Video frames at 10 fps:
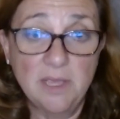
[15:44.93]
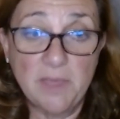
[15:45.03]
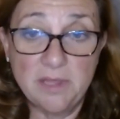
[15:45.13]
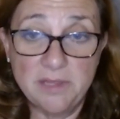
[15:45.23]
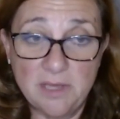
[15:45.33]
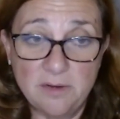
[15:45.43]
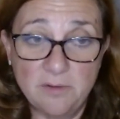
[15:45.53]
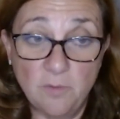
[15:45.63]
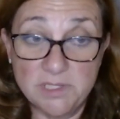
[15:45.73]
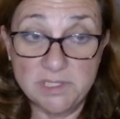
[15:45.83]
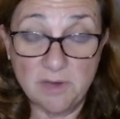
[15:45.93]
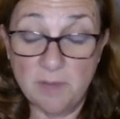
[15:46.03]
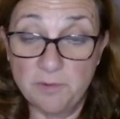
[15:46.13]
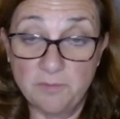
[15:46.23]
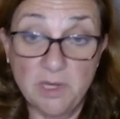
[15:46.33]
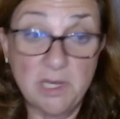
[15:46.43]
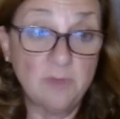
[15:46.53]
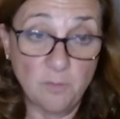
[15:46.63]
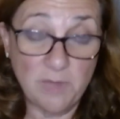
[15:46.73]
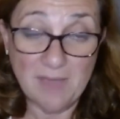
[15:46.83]
And then once they're up and
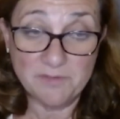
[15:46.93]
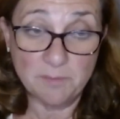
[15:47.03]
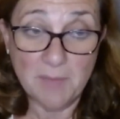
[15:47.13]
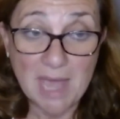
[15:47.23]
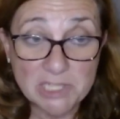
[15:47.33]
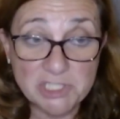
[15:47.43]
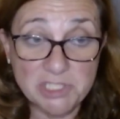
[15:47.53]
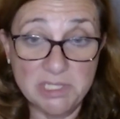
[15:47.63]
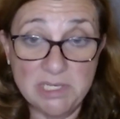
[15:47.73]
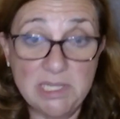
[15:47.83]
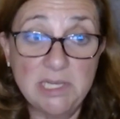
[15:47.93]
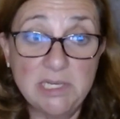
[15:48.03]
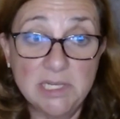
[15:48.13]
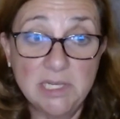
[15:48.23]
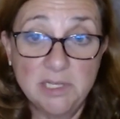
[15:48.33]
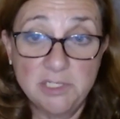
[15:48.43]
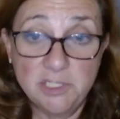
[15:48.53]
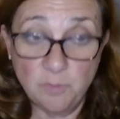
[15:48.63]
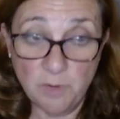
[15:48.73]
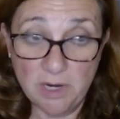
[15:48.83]
running, we have to match the need
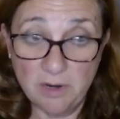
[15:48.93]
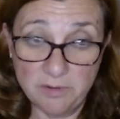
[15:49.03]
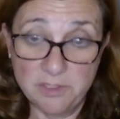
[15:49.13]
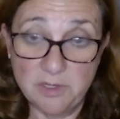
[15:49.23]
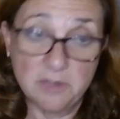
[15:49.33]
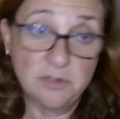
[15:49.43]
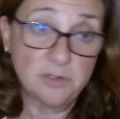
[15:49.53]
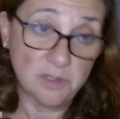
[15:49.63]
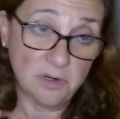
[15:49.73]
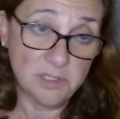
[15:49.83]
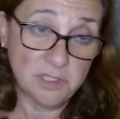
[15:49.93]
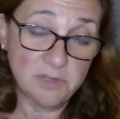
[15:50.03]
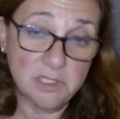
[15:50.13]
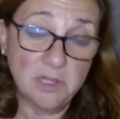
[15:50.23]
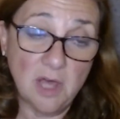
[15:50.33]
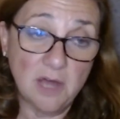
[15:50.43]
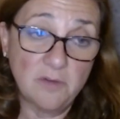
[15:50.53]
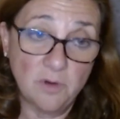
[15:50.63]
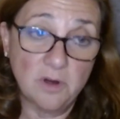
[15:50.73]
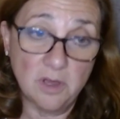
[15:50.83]
to where the doctors are. So there's a lot of
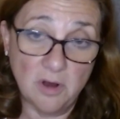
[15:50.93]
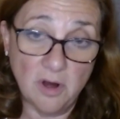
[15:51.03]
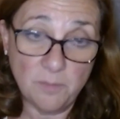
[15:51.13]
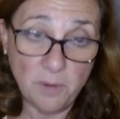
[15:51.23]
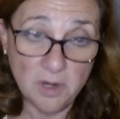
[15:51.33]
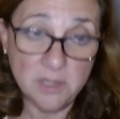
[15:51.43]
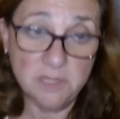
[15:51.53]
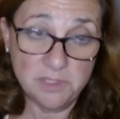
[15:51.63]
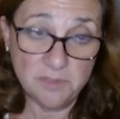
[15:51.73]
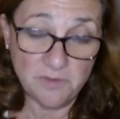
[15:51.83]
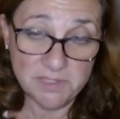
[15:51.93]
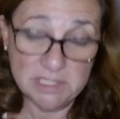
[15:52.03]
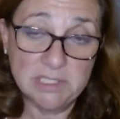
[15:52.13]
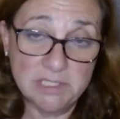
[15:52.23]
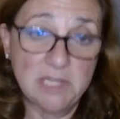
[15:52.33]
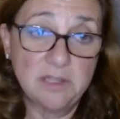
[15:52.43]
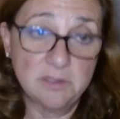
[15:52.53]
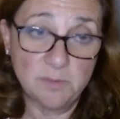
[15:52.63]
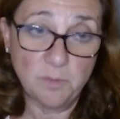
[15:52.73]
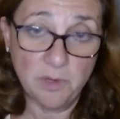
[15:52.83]
work on our part to facilitate
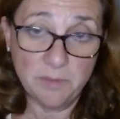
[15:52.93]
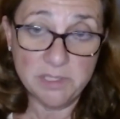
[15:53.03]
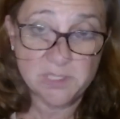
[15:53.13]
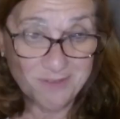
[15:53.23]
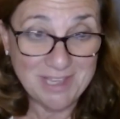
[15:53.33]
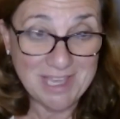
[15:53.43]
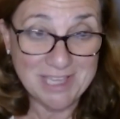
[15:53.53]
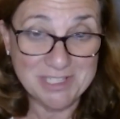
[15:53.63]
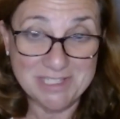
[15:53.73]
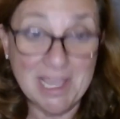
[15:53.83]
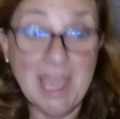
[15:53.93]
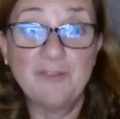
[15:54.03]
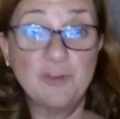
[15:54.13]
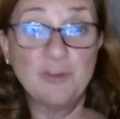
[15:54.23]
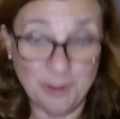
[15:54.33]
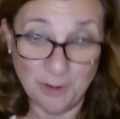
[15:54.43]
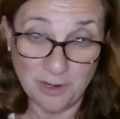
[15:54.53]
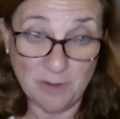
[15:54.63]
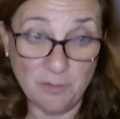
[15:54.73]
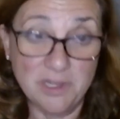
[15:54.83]
those appointments. We can't just take everyone in our
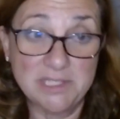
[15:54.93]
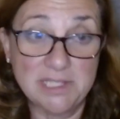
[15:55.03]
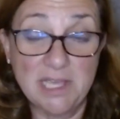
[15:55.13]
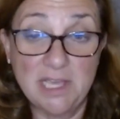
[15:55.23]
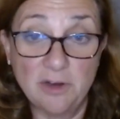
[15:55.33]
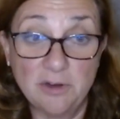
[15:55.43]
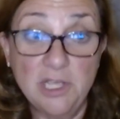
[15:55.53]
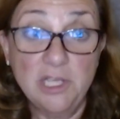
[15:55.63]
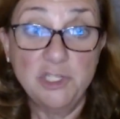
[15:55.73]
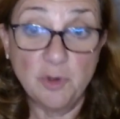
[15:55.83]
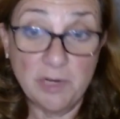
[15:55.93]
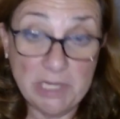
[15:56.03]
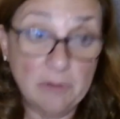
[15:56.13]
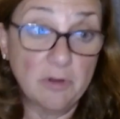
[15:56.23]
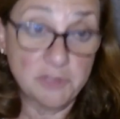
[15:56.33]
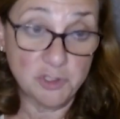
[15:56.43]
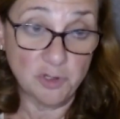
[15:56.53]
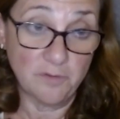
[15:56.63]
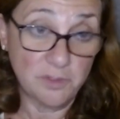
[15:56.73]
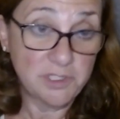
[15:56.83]
network and say, here, join Hero
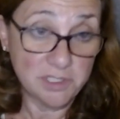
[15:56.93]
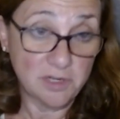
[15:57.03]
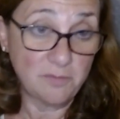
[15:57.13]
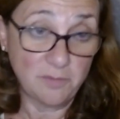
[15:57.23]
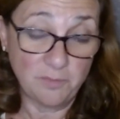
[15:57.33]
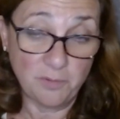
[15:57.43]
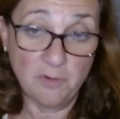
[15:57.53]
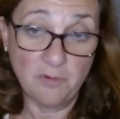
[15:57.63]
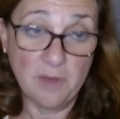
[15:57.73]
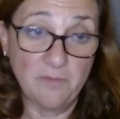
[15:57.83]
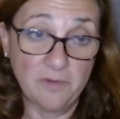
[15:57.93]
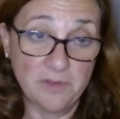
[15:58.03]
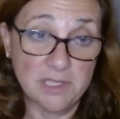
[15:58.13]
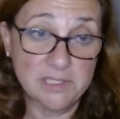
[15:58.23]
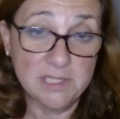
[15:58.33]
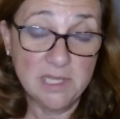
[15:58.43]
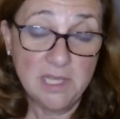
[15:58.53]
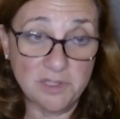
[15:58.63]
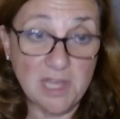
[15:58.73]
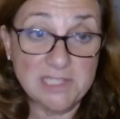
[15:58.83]
Serve, which is our program for this.
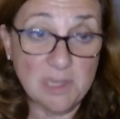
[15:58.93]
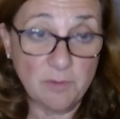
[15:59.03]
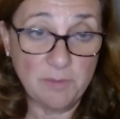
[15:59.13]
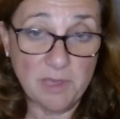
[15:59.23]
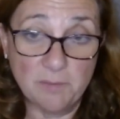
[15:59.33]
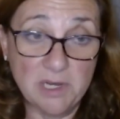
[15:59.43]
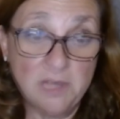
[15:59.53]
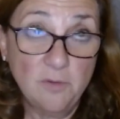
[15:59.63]
That's how we make money.